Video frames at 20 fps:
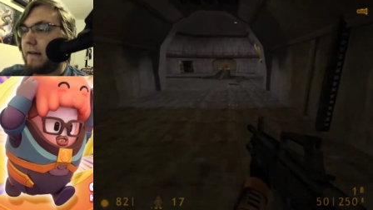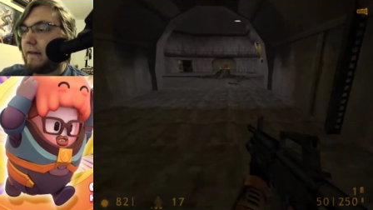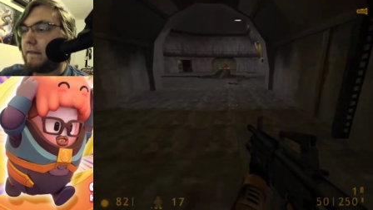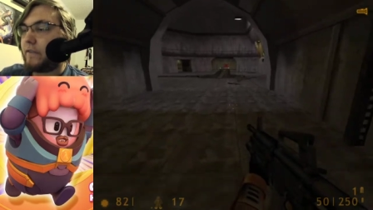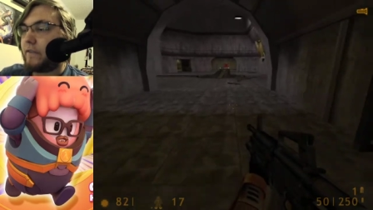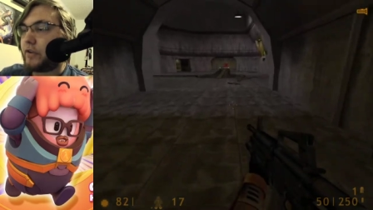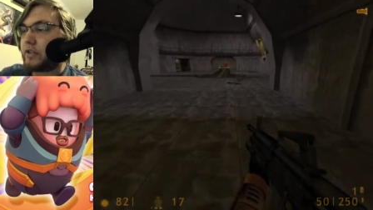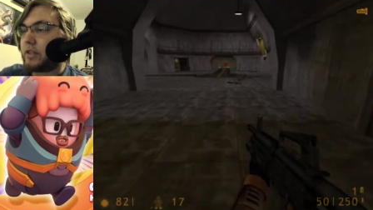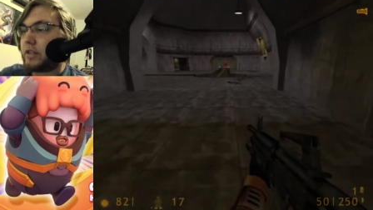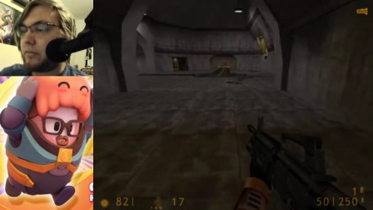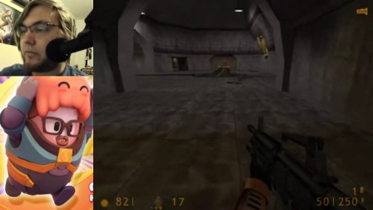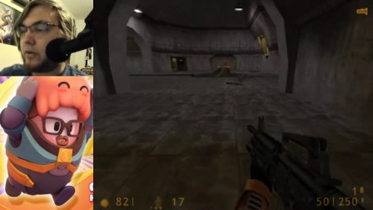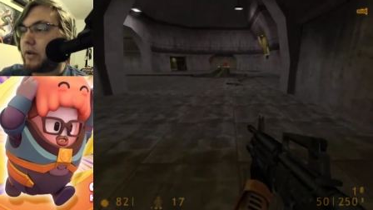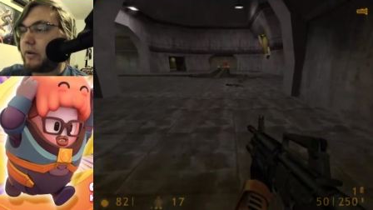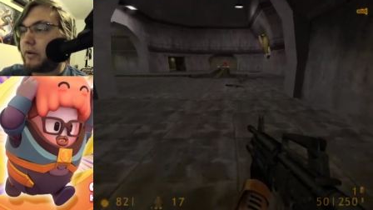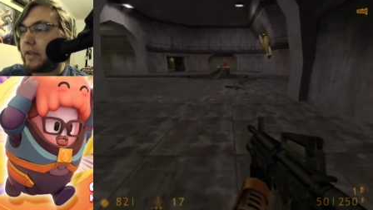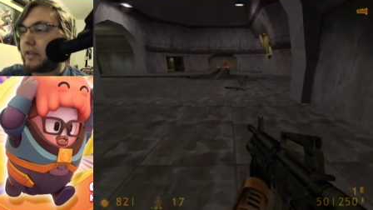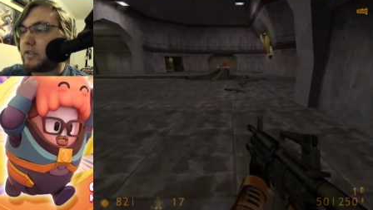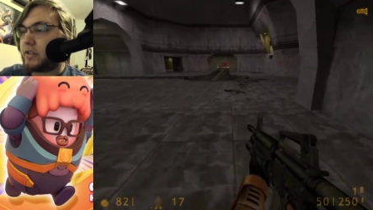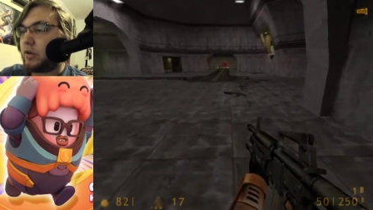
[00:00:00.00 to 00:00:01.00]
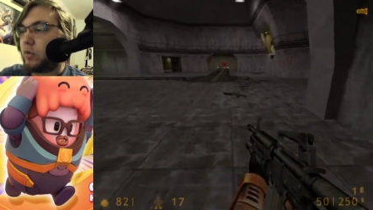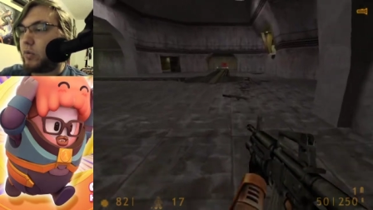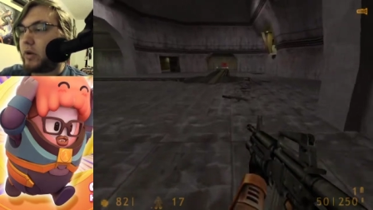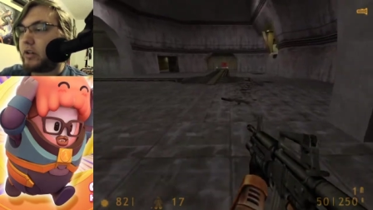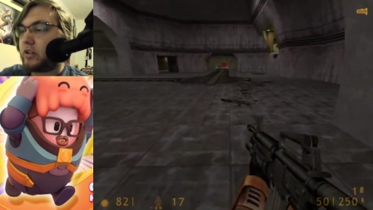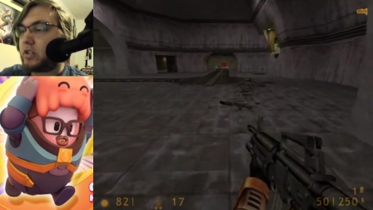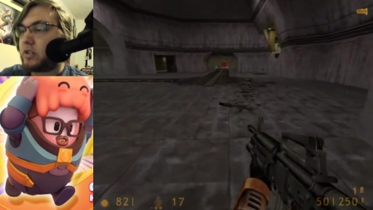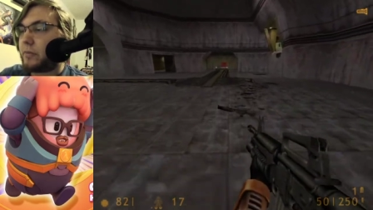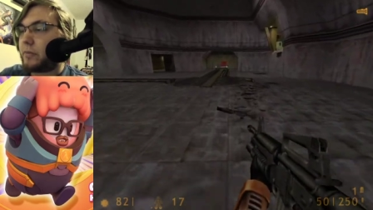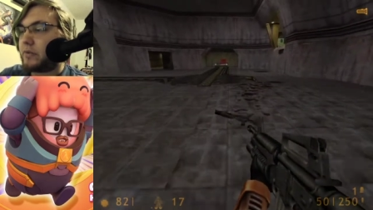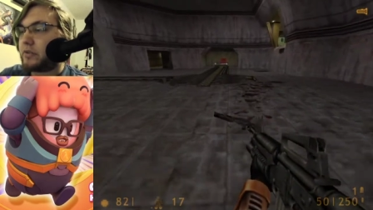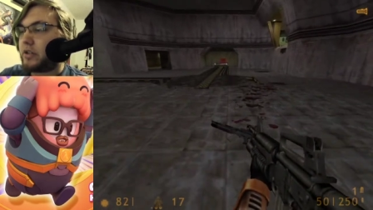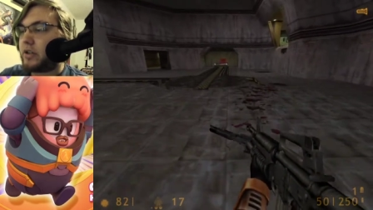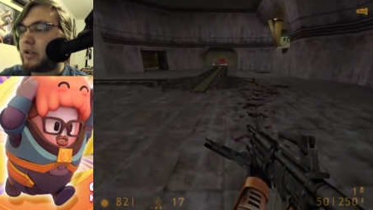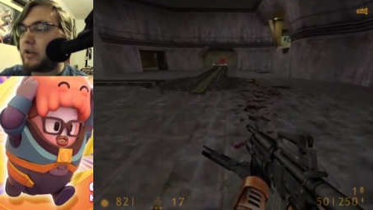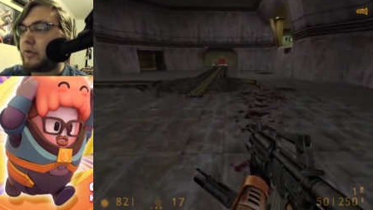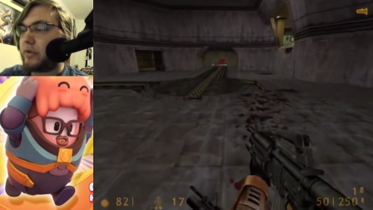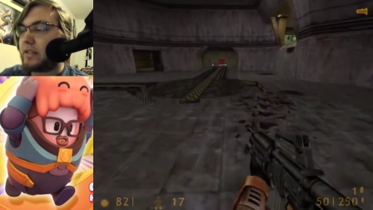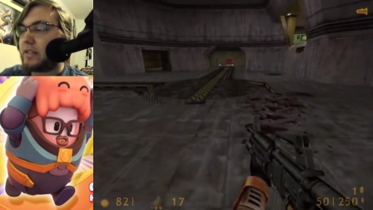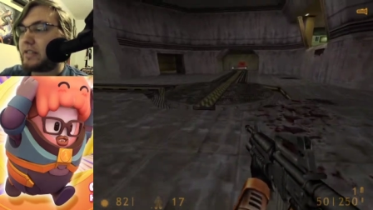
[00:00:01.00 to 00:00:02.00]
For some, okay, so what you're supposed to
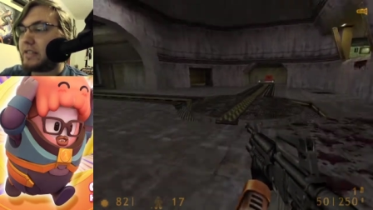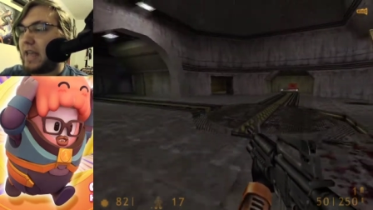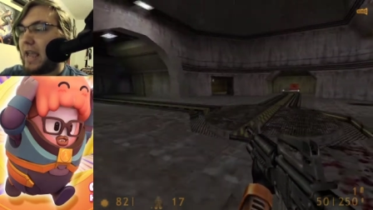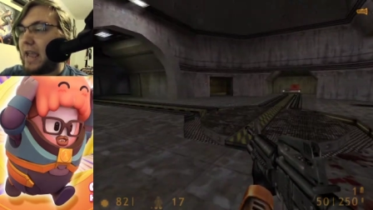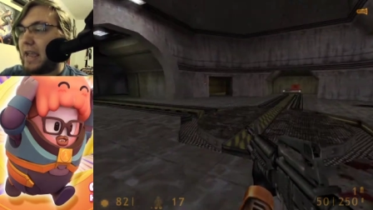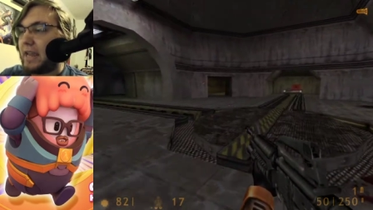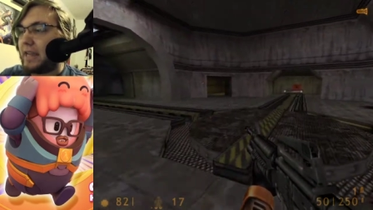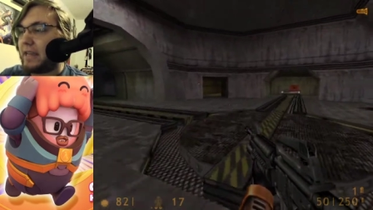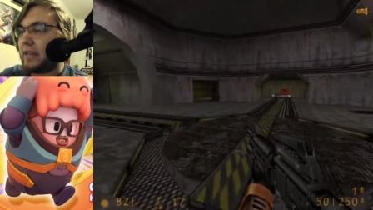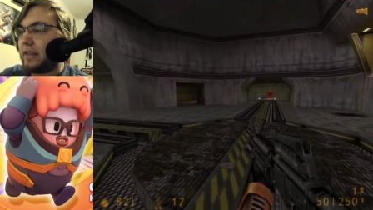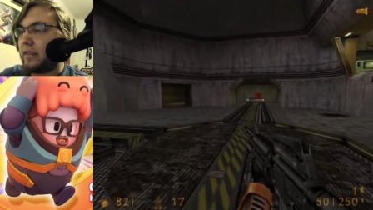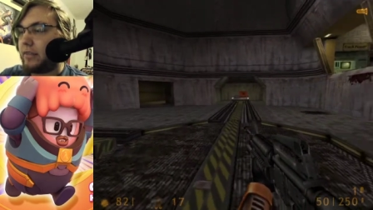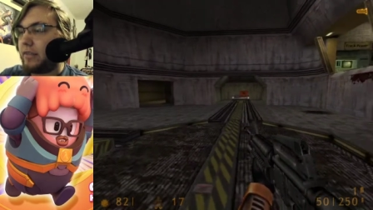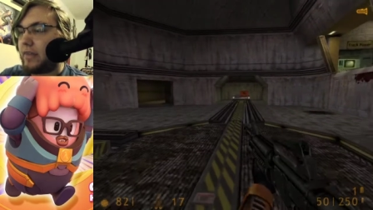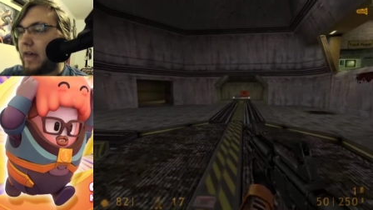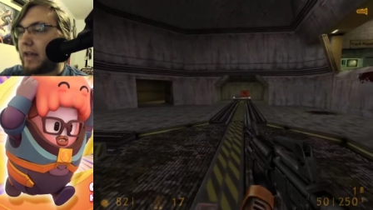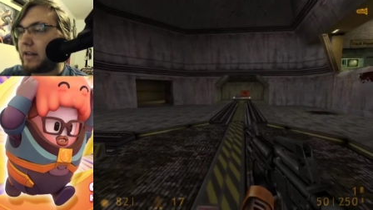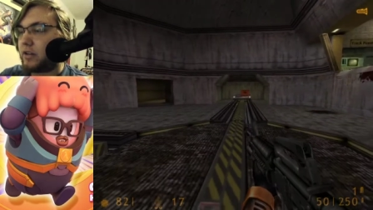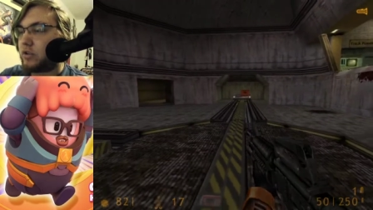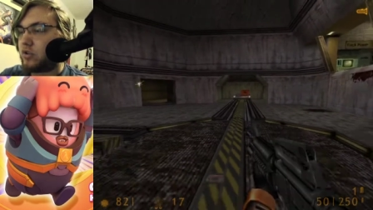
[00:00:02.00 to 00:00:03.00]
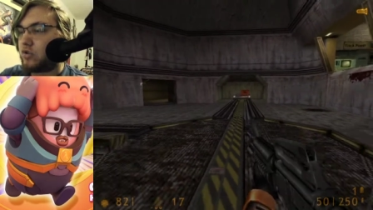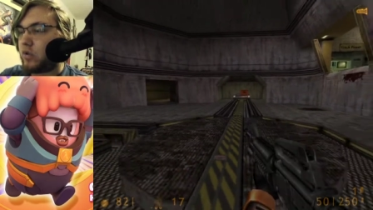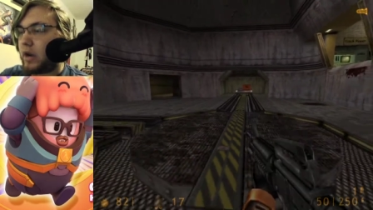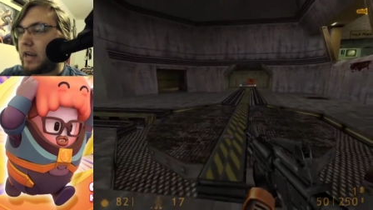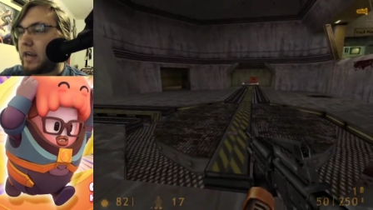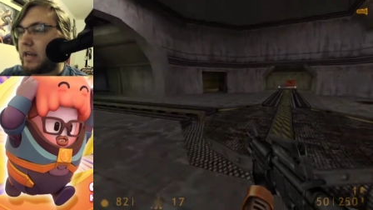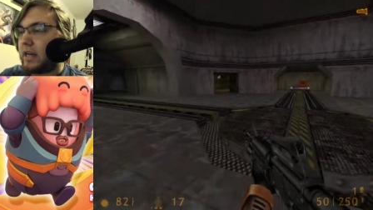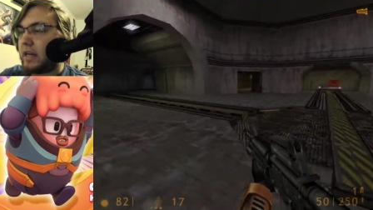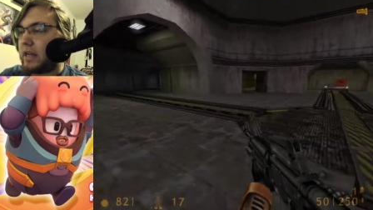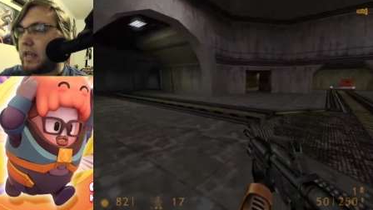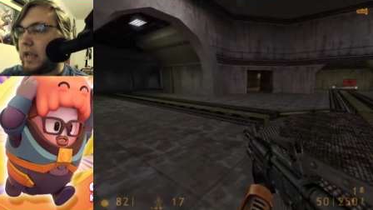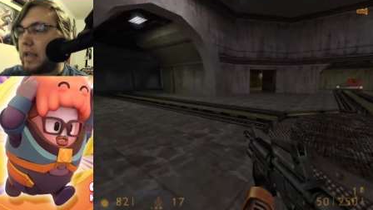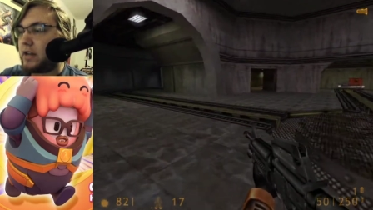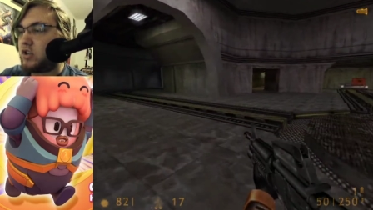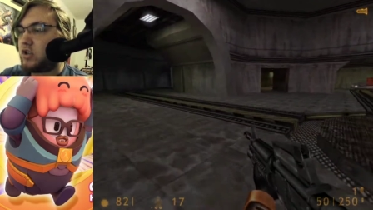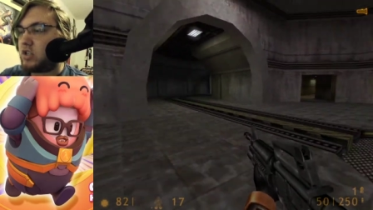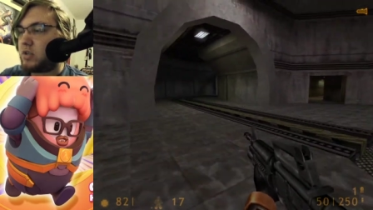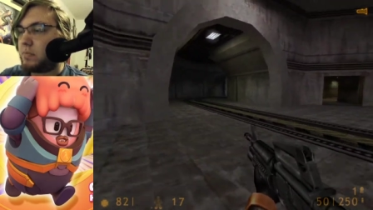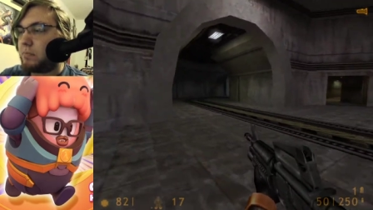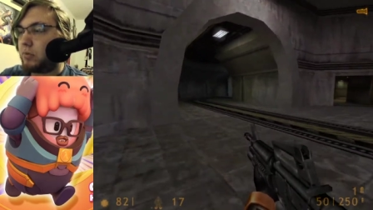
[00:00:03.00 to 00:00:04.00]
do is take that train and
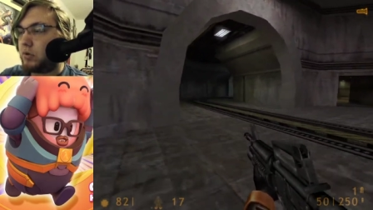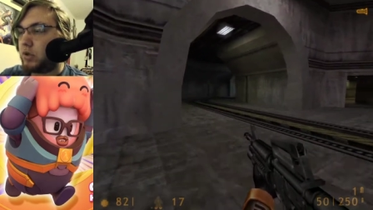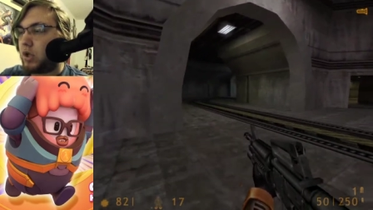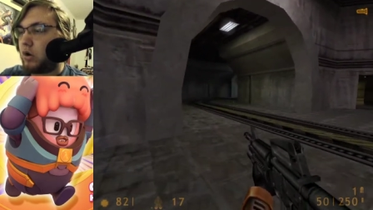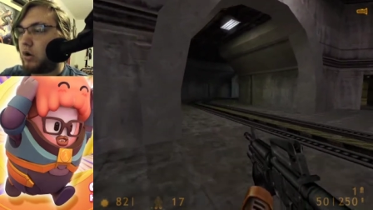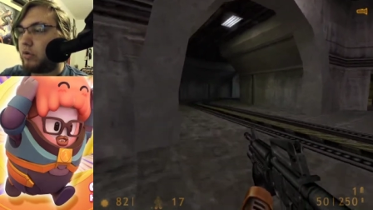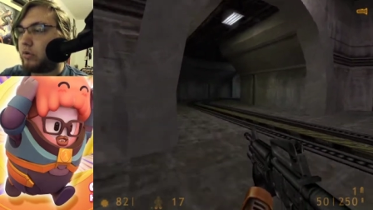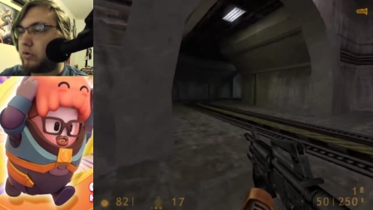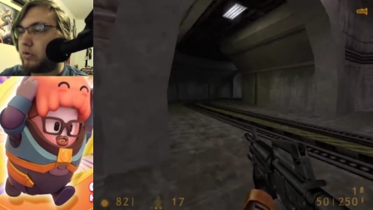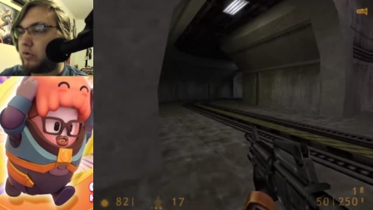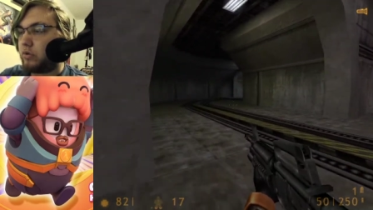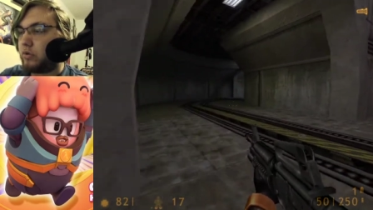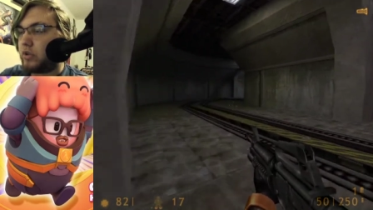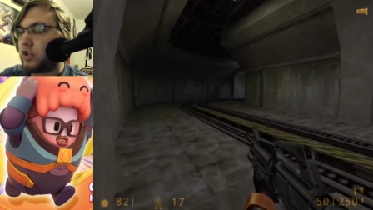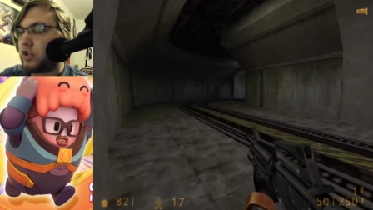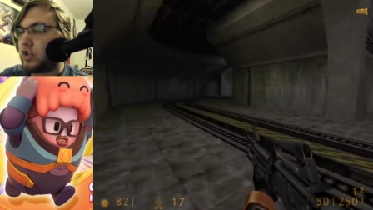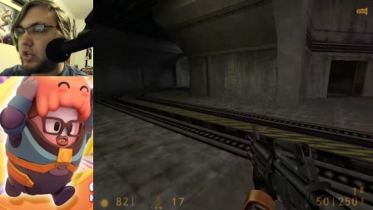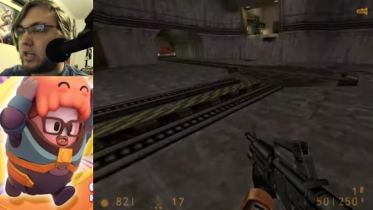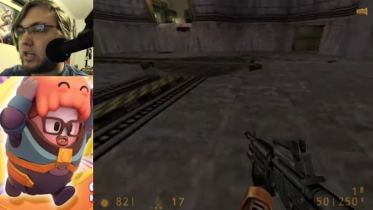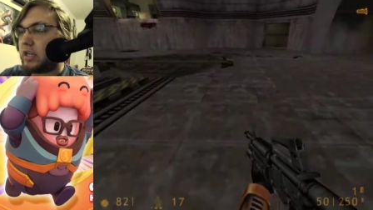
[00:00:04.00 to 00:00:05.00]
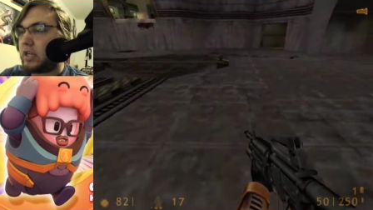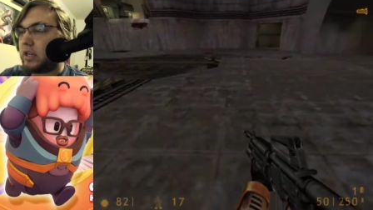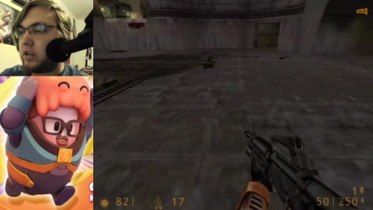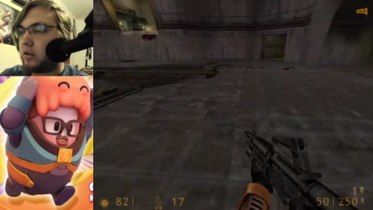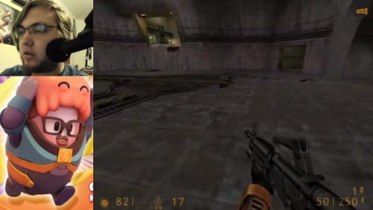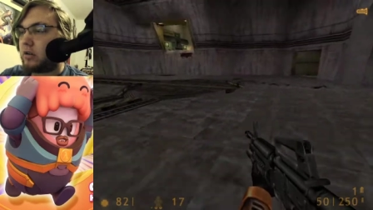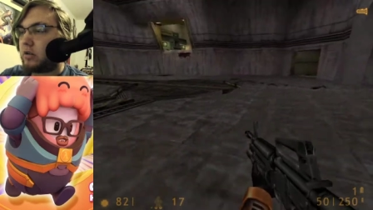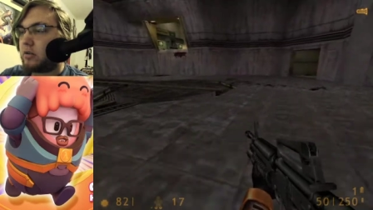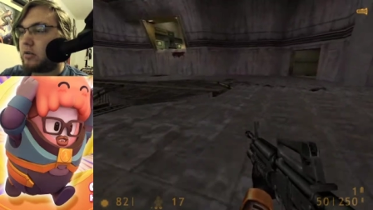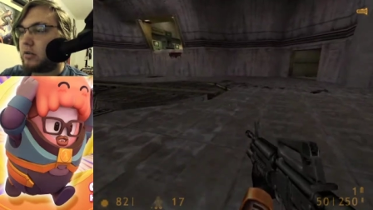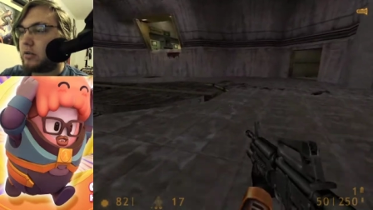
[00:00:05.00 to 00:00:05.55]
just blow through the shit here.